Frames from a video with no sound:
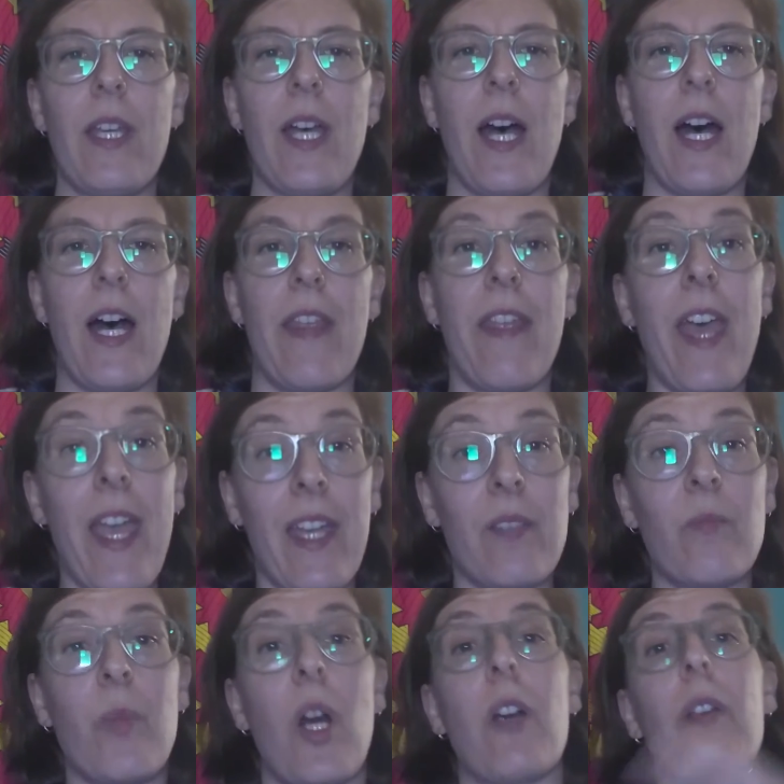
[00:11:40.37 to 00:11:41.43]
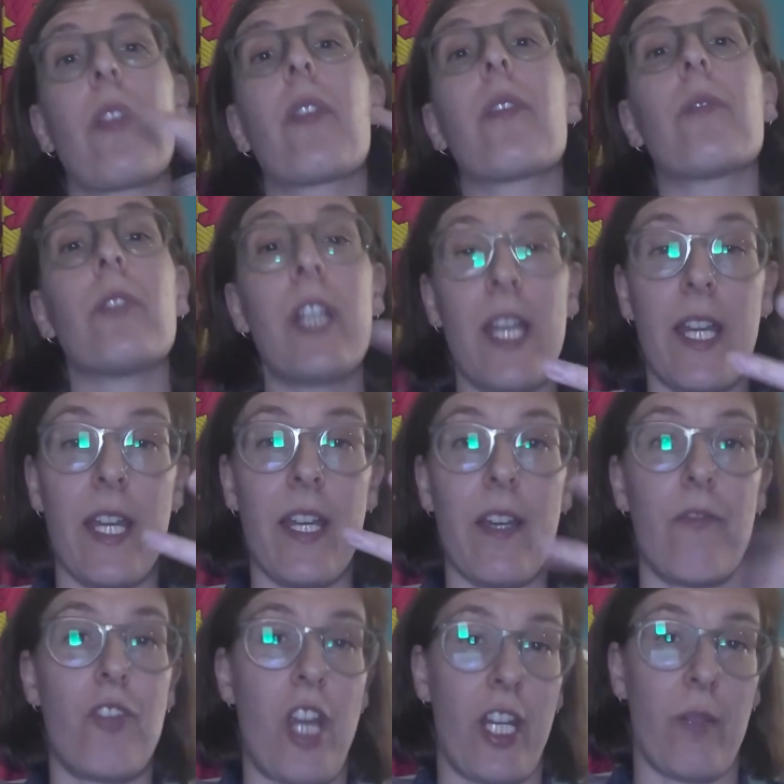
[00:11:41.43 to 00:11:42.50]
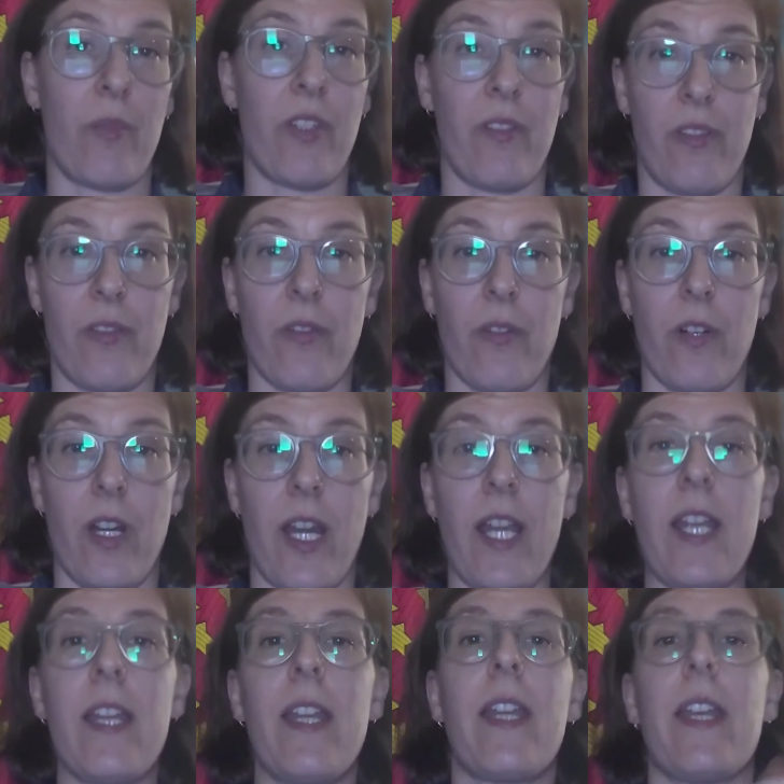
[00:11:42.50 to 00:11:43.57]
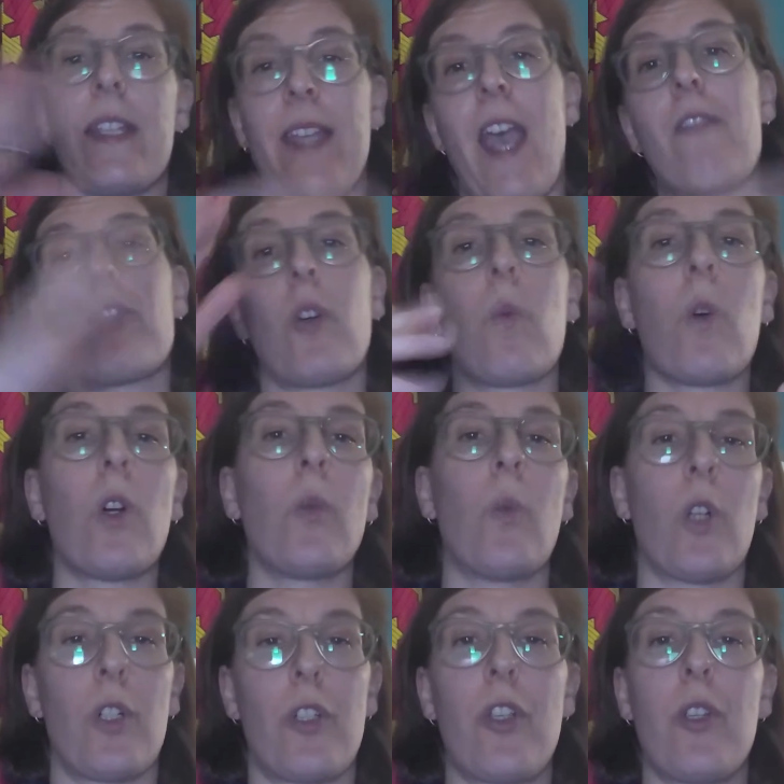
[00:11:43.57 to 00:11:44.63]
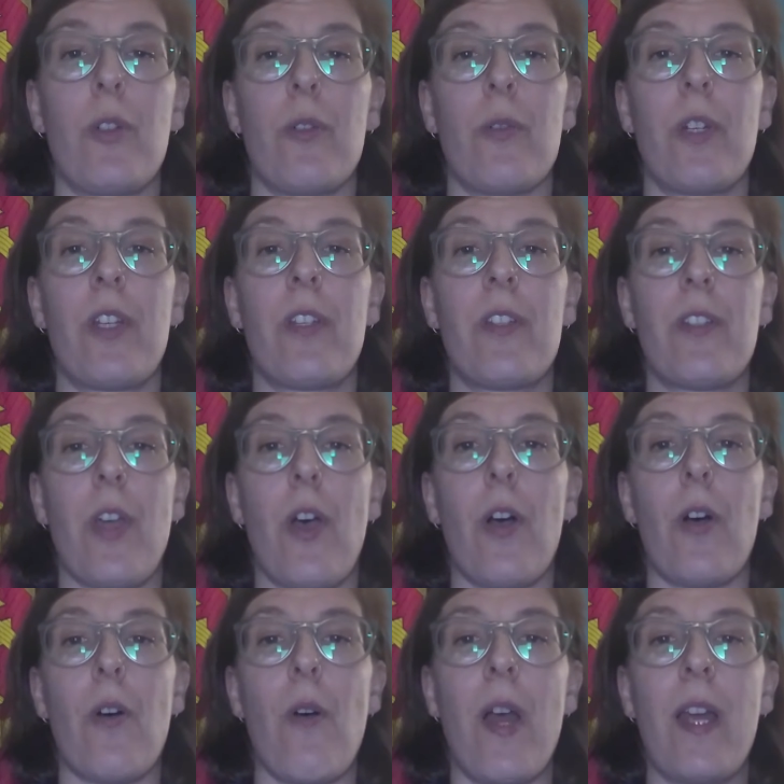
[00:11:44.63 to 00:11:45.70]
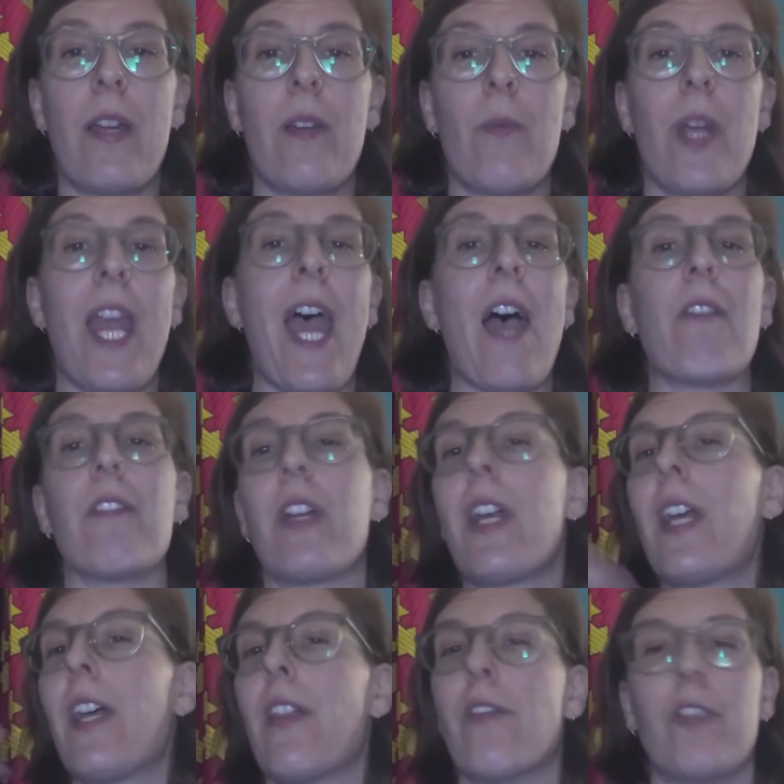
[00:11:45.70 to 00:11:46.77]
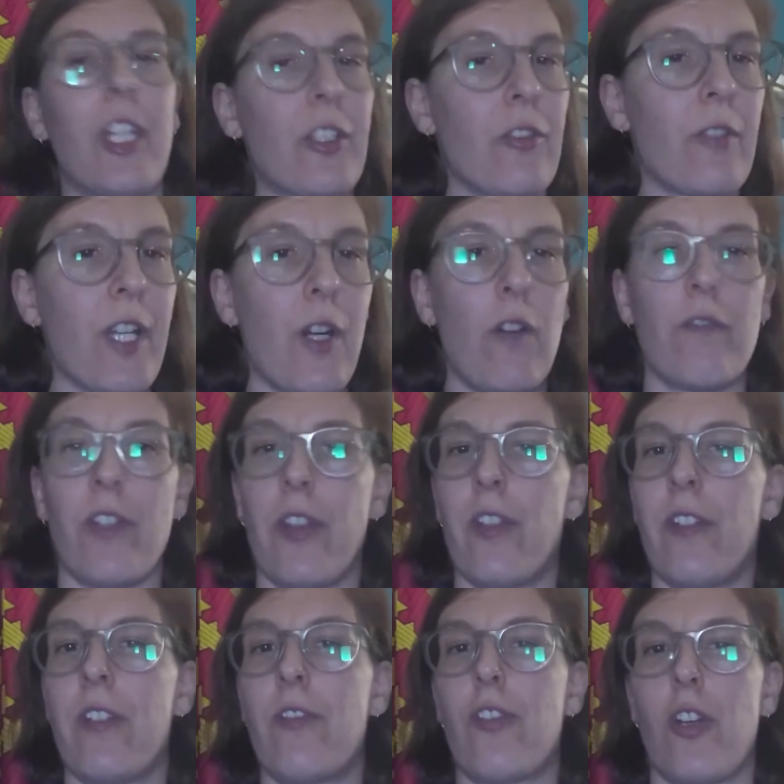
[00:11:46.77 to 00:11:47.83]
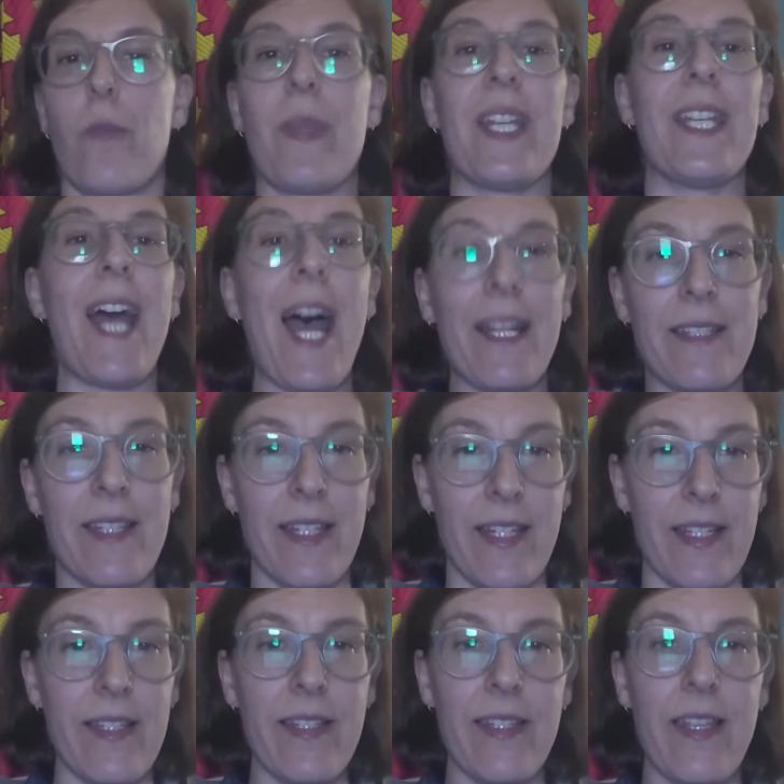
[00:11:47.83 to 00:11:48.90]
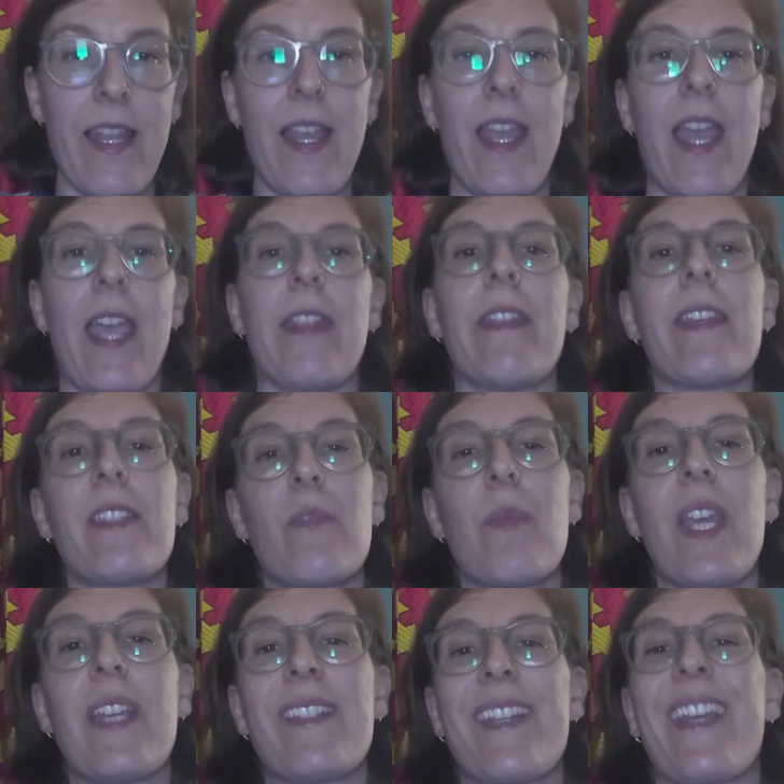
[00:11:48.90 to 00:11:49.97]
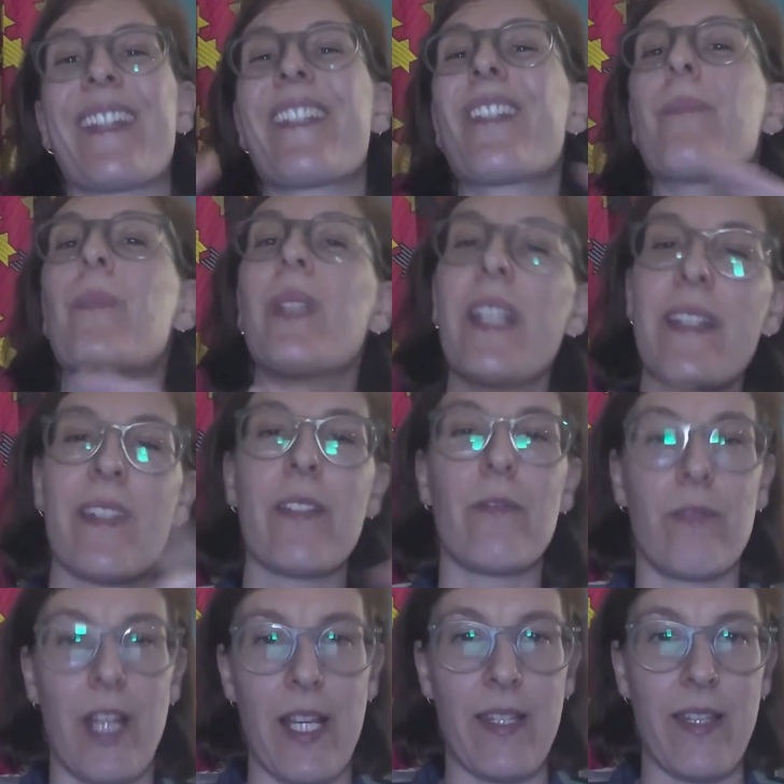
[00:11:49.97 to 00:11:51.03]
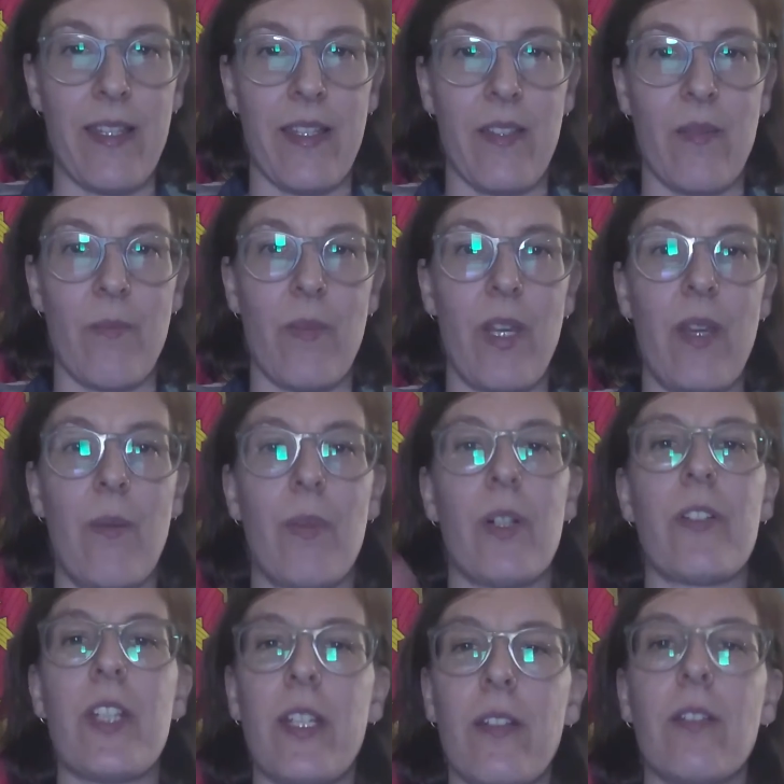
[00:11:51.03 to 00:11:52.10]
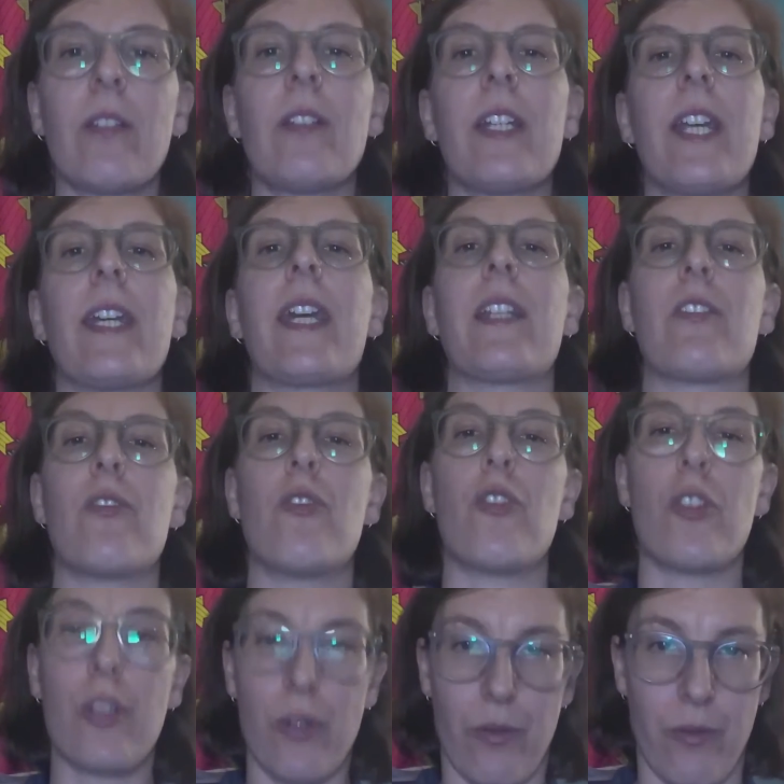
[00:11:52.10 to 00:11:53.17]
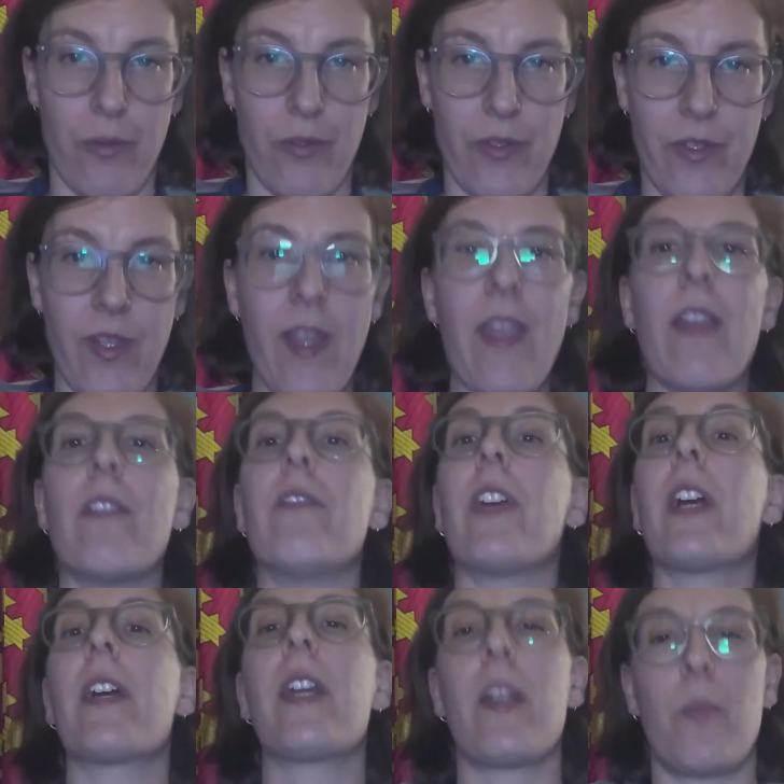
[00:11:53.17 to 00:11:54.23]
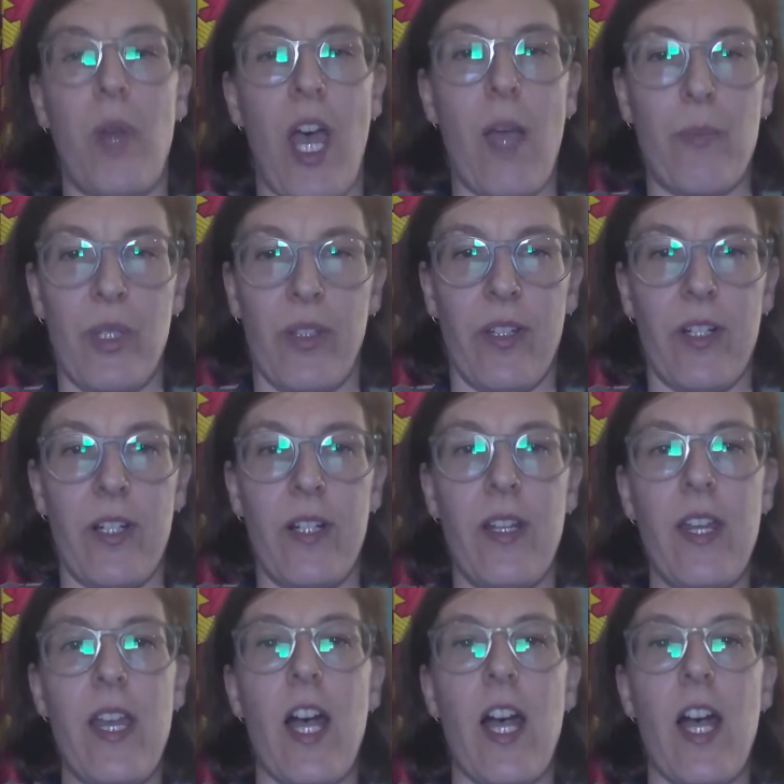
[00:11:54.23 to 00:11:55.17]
Then part 3 of Jacobson's story is after World War II. So we have the victory over the German Nazis, and this makes explicit racism, particularly against Jews, very unpopular.